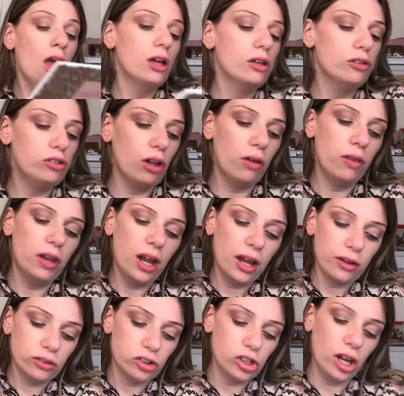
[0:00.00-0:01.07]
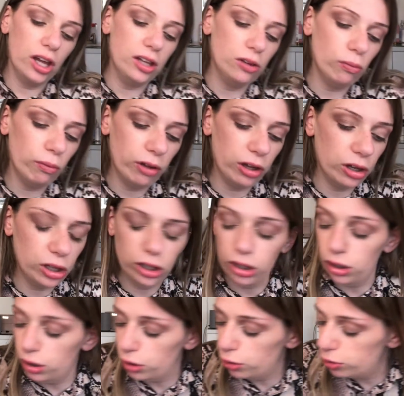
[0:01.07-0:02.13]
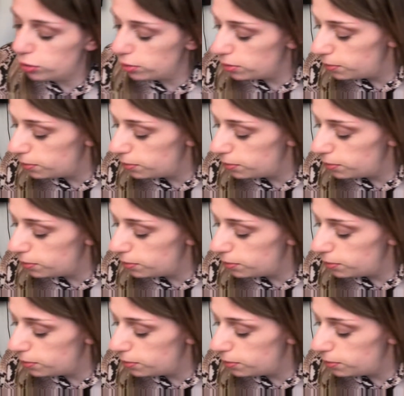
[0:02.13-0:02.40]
So the next shade that we're going to use